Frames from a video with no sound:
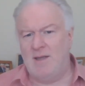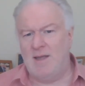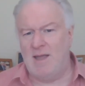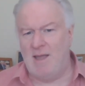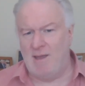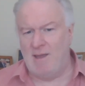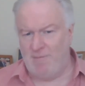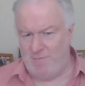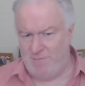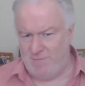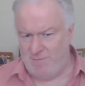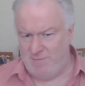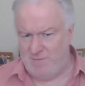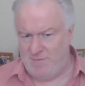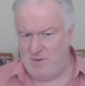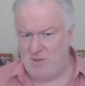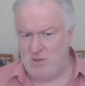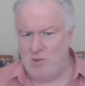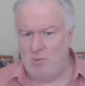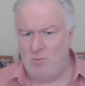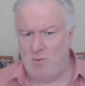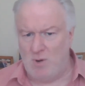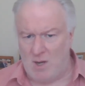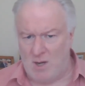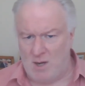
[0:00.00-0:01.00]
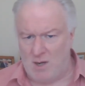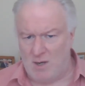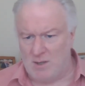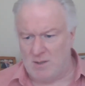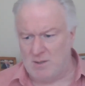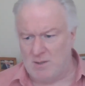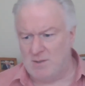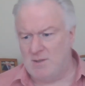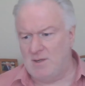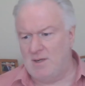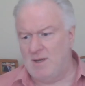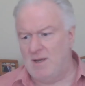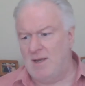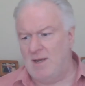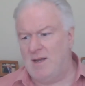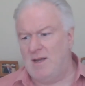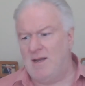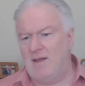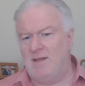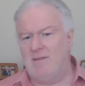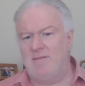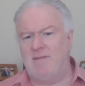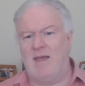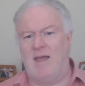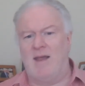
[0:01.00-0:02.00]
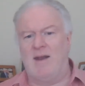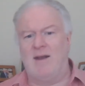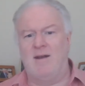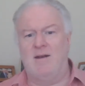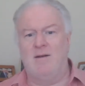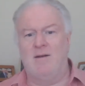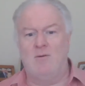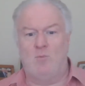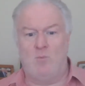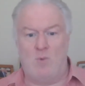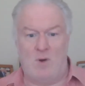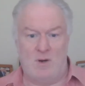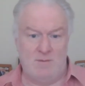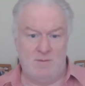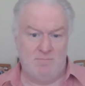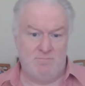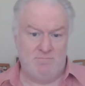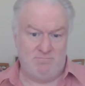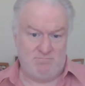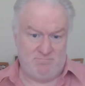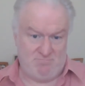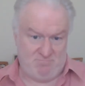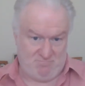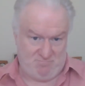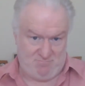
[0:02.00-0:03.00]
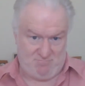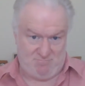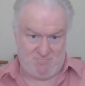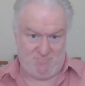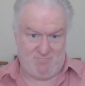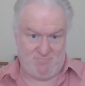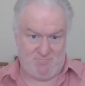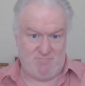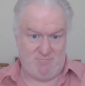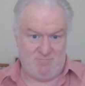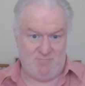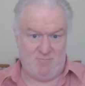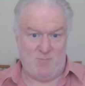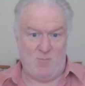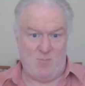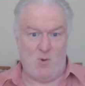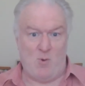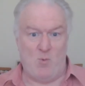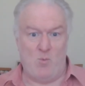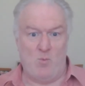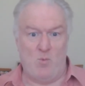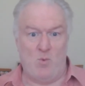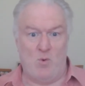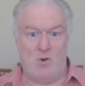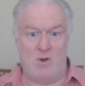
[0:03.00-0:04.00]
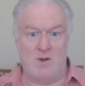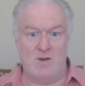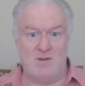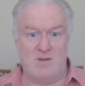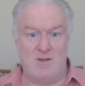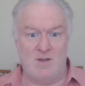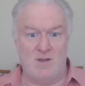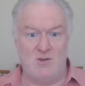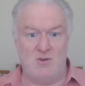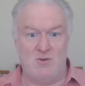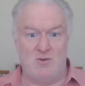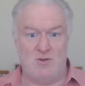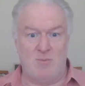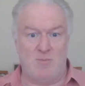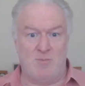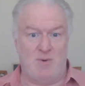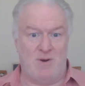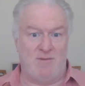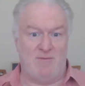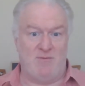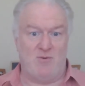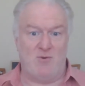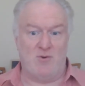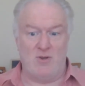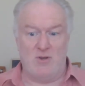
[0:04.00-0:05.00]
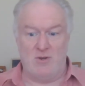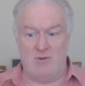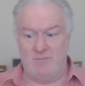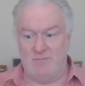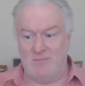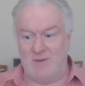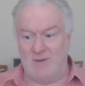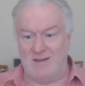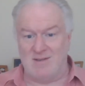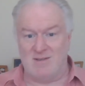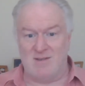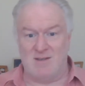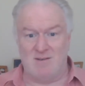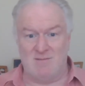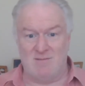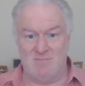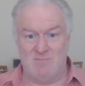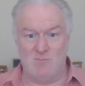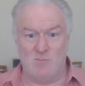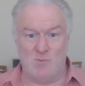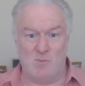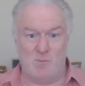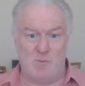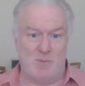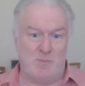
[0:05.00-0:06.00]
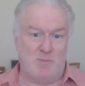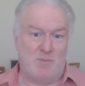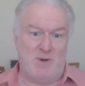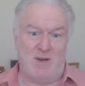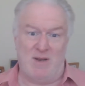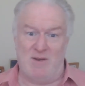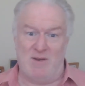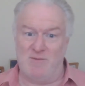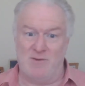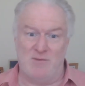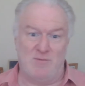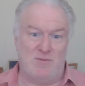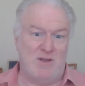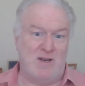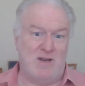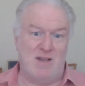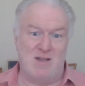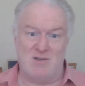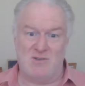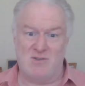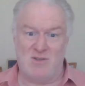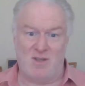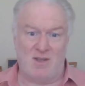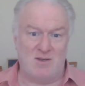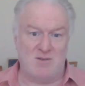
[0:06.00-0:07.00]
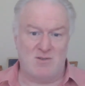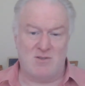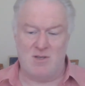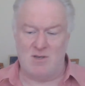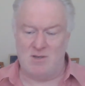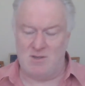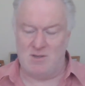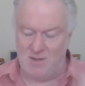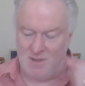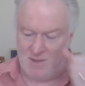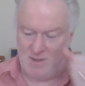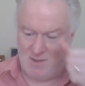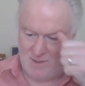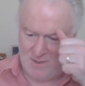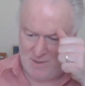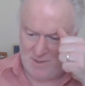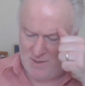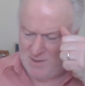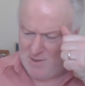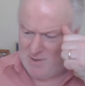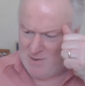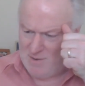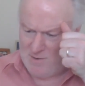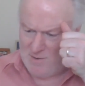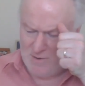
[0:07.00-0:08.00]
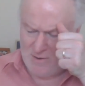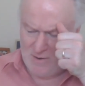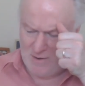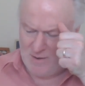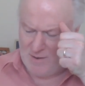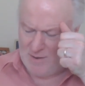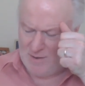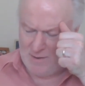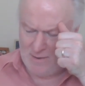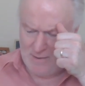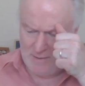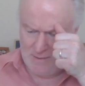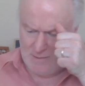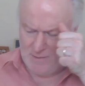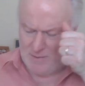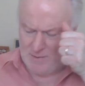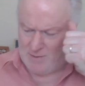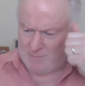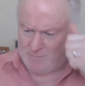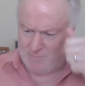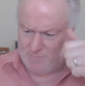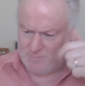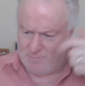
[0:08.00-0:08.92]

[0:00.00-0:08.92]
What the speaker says: If you are, then one, we'll continue to pray for you, as in we've been praying for various things that are